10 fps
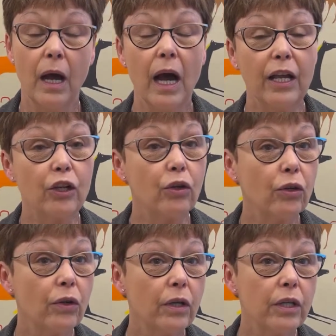I
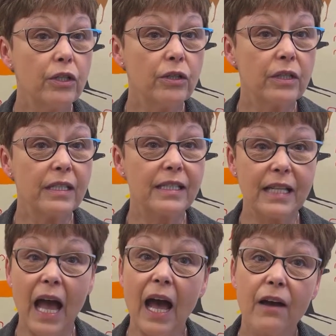encourage the
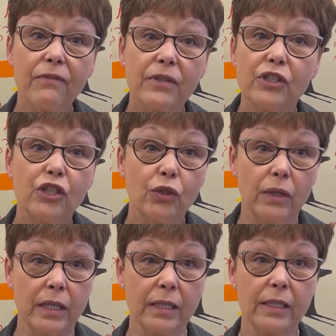staff and
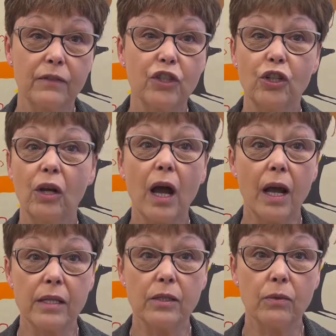students of Chinook
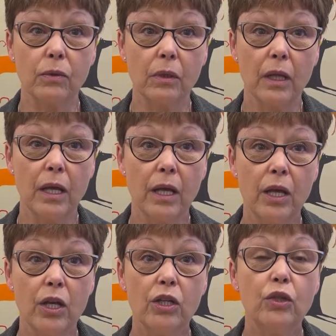High School
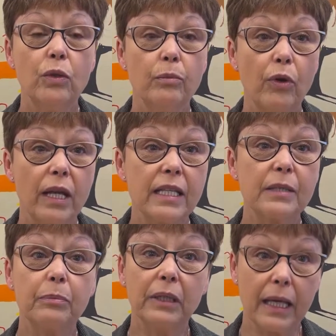to embrace
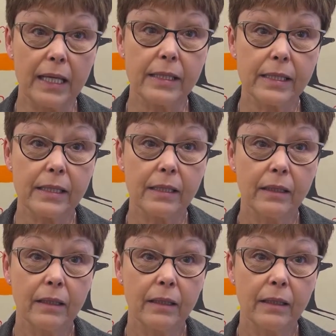place